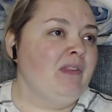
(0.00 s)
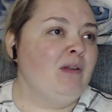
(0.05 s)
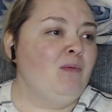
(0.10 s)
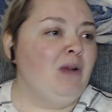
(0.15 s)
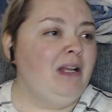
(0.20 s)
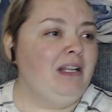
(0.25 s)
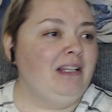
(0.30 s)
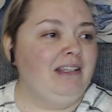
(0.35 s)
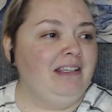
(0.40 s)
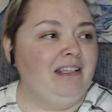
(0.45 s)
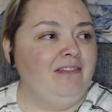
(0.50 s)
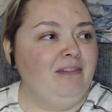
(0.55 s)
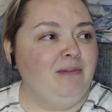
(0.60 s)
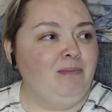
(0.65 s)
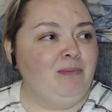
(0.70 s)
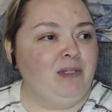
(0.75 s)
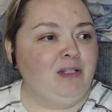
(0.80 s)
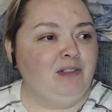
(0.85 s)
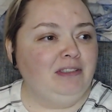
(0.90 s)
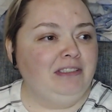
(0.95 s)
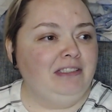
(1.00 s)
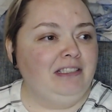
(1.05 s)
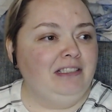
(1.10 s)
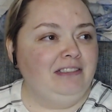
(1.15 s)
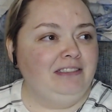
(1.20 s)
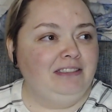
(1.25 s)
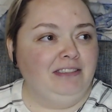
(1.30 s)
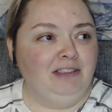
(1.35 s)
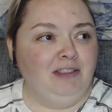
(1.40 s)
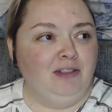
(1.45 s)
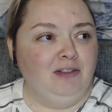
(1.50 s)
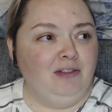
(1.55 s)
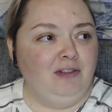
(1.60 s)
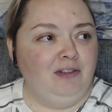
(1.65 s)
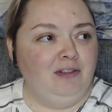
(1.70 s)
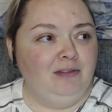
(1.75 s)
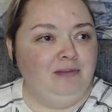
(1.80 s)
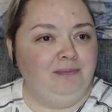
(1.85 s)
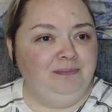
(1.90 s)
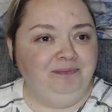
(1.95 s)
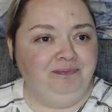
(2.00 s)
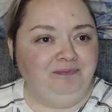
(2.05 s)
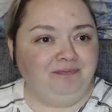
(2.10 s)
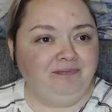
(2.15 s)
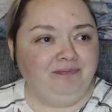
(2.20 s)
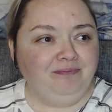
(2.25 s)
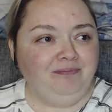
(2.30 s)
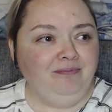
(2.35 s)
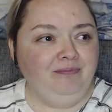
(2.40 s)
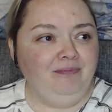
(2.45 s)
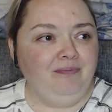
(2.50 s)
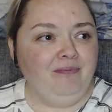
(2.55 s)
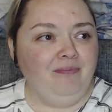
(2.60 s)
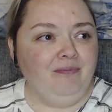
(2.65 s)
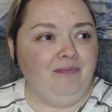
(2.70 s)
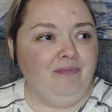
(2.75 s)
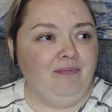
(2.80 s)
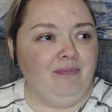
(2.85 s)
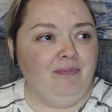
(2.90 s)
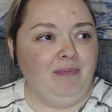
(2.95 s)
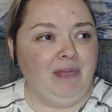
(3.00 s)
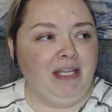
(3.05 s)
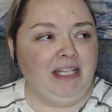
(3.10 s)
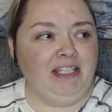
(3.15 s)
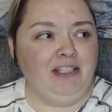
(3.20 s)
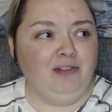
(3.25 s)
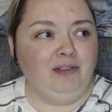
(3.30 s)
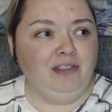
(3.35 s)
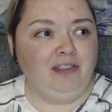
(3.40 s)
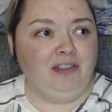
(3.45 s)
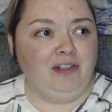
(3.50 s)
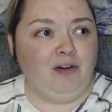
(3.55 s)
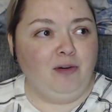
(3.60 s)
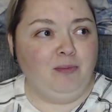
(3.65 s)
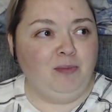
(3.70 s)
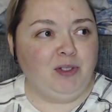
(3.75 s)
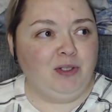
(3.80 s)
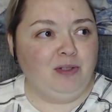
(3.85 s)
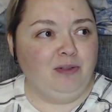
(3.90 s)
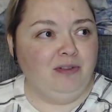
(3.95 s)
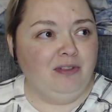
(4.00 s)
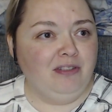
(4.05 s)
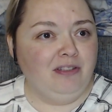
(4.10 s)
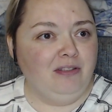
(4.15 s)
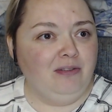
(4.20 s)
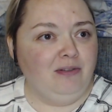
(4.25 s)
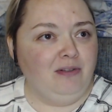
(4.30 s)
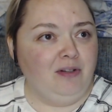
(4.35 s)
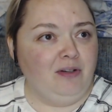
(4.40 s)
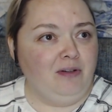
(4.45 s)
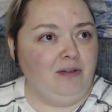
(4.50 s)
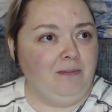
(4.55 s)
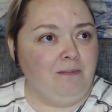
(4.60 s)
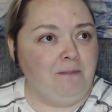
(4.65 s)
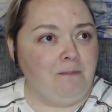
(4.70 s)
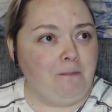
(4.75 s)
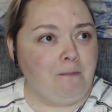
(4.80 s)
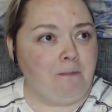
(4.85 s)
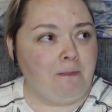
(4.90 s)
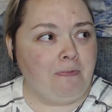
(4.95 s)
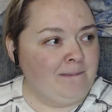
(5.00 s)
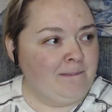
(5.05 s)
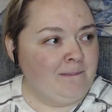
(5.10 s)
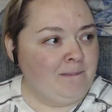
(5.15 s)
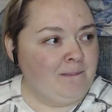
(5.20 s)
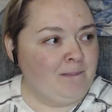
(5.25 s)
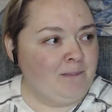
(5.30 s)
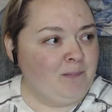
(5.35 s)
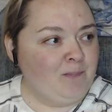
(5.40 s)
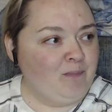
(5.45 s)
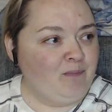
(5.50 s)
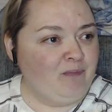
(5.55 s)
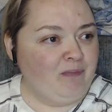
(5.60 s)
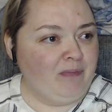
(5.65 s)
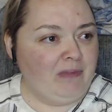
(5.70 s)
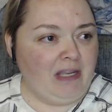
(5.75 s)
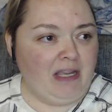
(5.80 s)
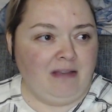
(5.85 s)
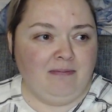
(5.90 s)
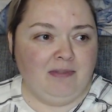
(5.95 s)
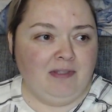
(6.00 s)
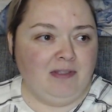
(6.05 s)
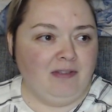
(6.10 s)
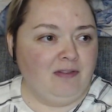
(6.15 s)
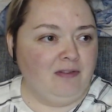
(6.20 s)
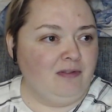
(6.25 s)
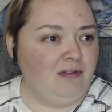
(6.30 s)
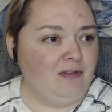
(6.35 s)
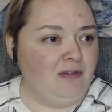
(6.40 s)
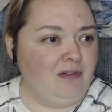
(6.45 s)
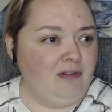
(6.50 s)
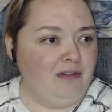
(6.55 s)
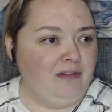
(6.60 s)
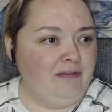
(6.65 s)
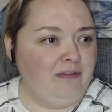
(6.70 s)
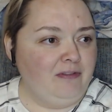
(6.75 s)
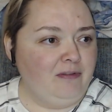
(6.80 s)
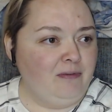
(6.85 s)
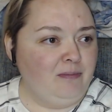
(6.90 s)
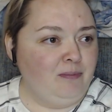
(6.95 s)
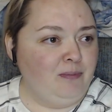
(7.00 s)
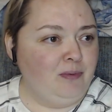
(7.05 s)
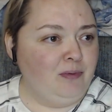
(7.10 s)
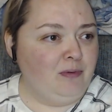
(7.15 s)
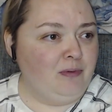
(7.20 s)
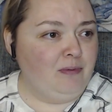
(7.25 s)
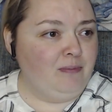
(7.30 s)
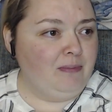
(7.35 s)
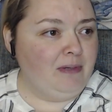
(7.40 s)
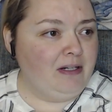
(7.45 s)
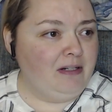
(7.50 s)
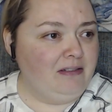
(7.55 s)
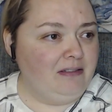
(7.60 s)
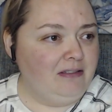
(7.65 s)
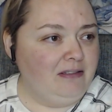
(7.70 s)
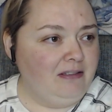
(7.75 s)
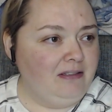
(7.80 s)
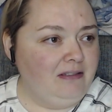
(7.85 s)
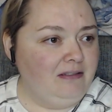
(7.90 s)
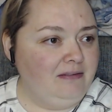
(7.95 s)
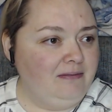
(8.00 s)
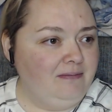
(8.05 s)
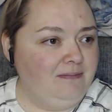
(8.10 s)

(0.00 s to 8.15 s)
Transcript: Well, even because there's no many other options, you know? I'm so sorry for poor Marta.